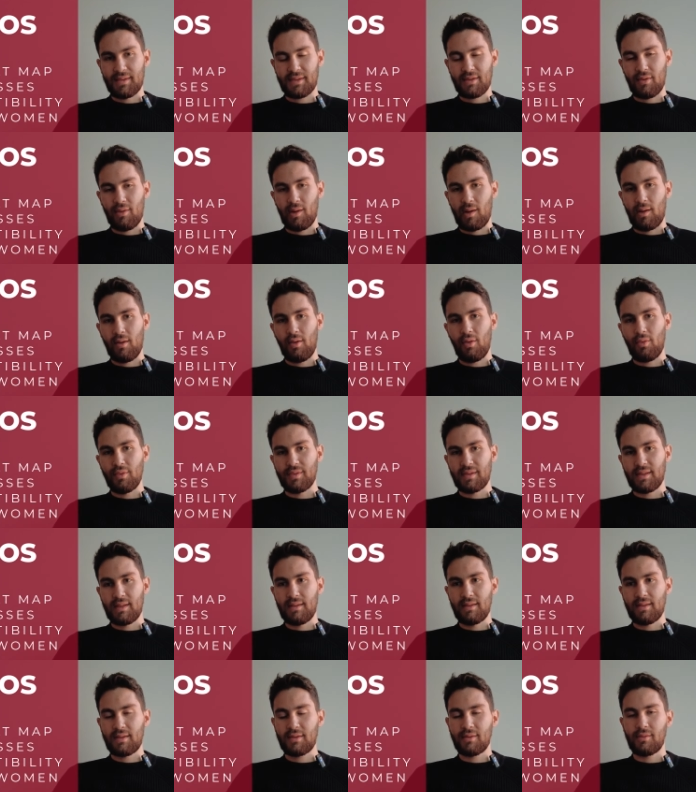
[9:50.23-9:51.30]
So it goes
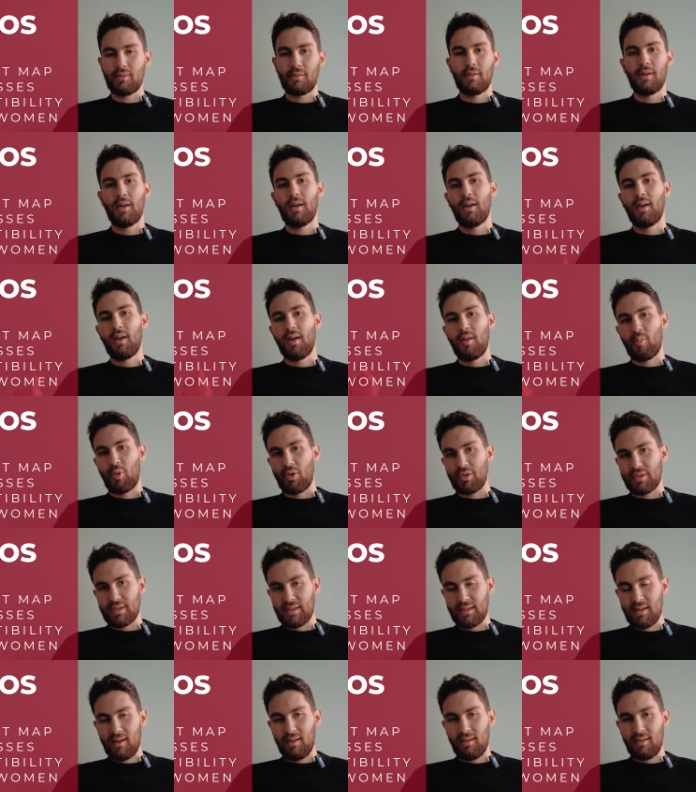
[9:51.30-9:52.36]
into
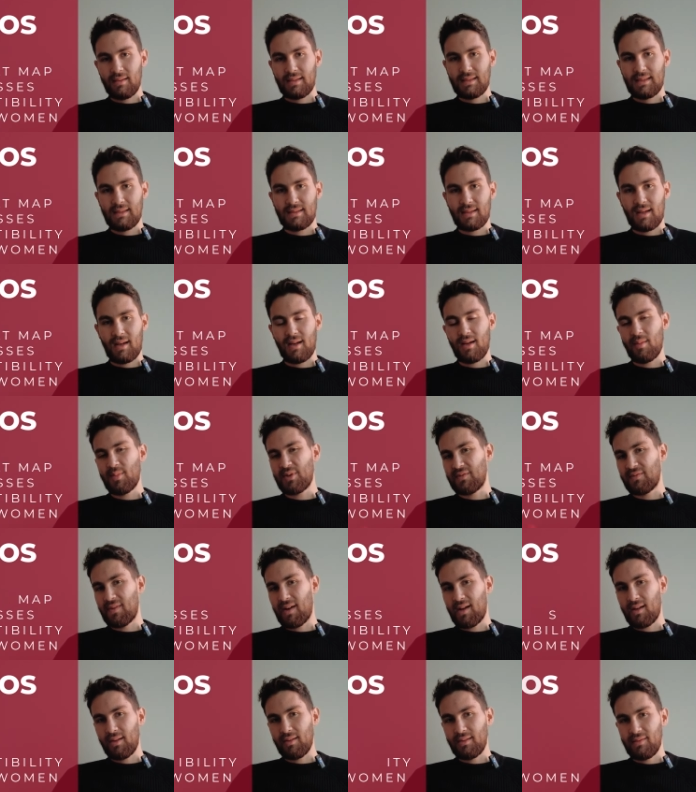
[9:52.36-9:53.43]
personality types,
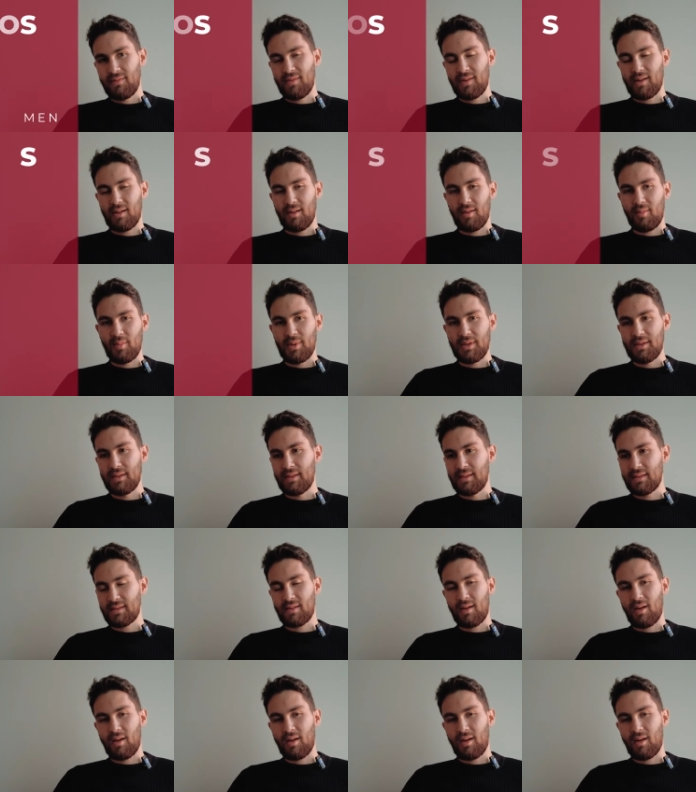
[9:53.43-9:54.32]
value developments,